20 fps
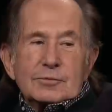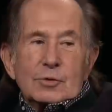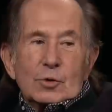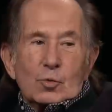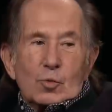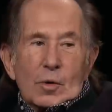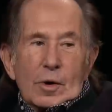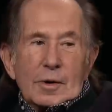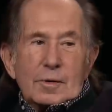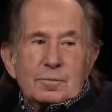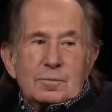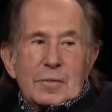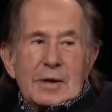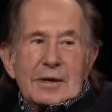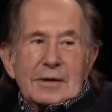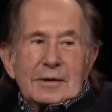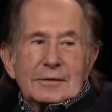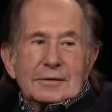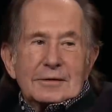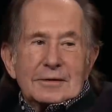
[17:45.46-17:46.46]
you one
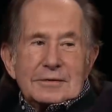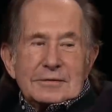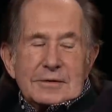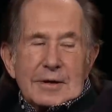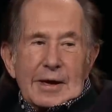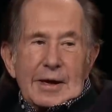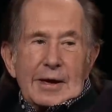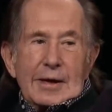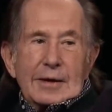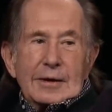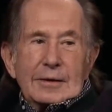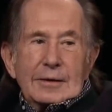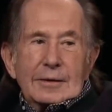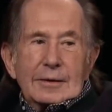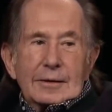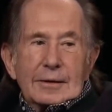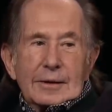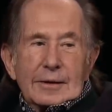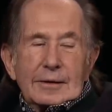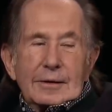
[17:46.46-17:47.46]
meal a day,
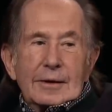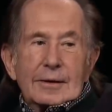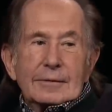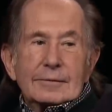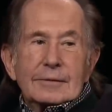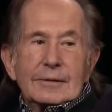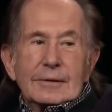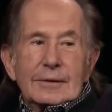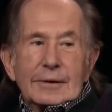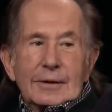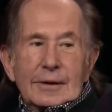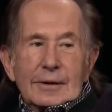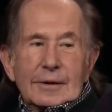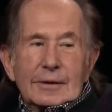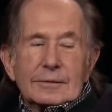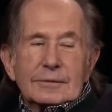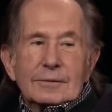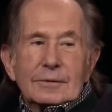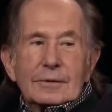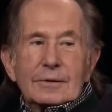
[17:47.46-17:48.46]
and everything
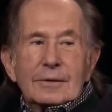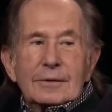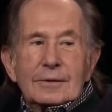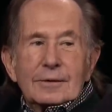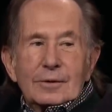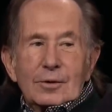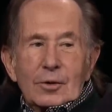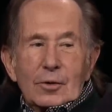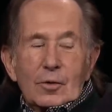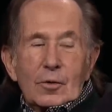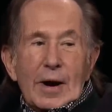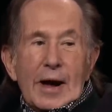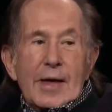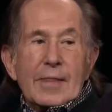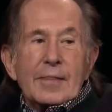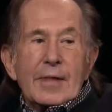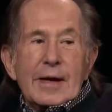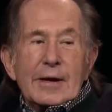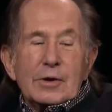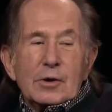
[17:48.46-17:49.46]
else. Oh, oh
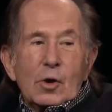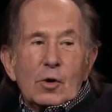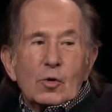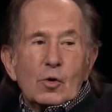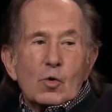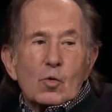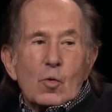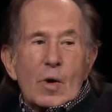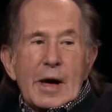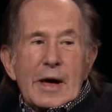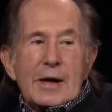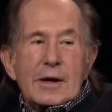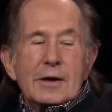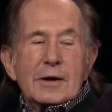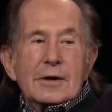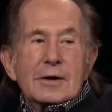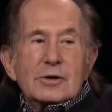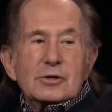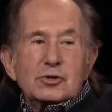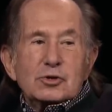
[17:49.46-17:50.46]
and they go away
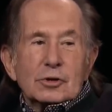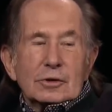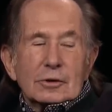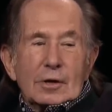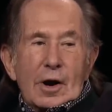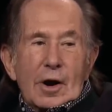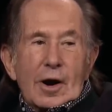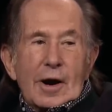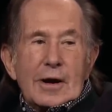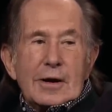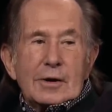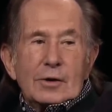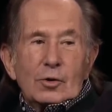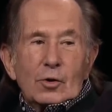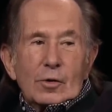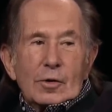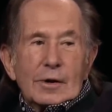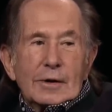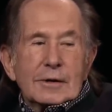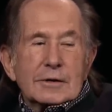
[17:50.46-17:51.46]
July and
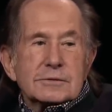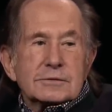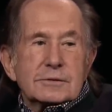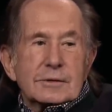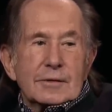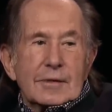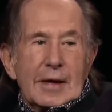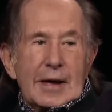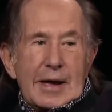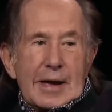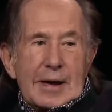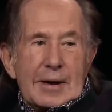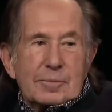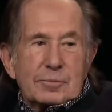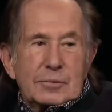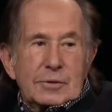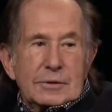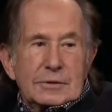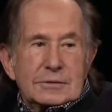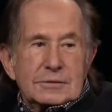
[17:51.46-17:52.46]
August to the
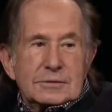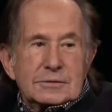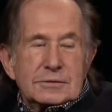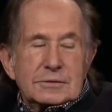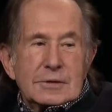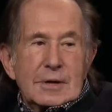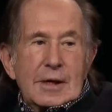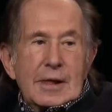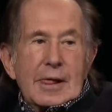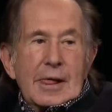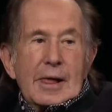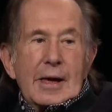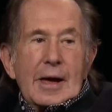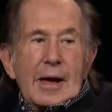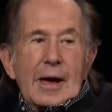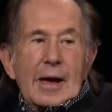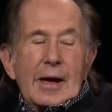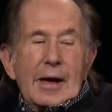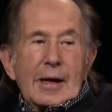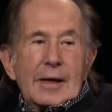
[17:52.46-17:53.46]
Hamptons,
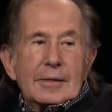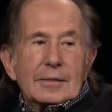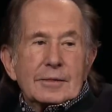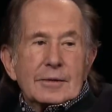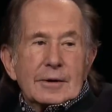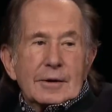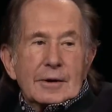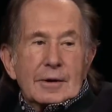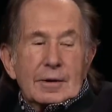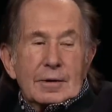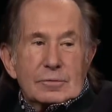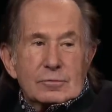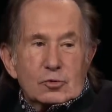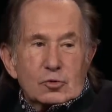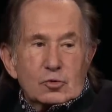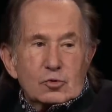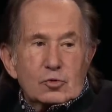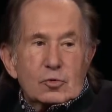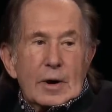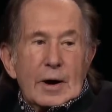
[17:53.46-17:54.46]
and uh,
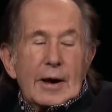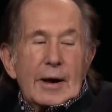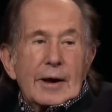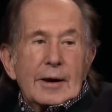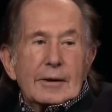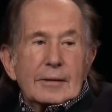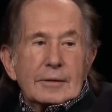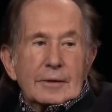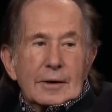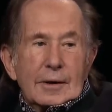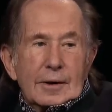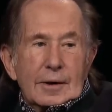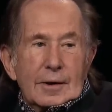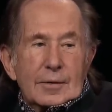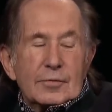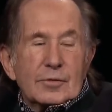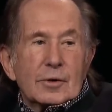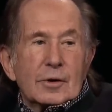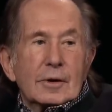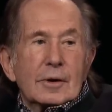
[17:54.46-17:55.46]
and uh,
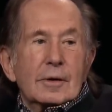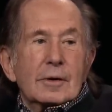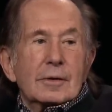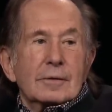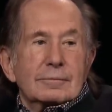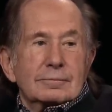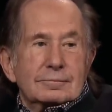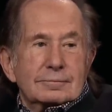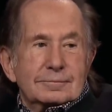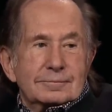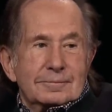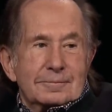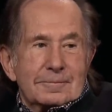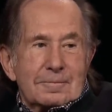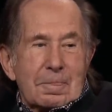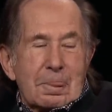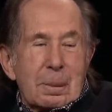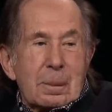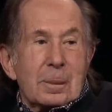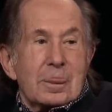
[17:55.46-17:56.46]
the So then
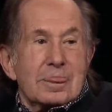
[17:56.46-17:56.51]
you get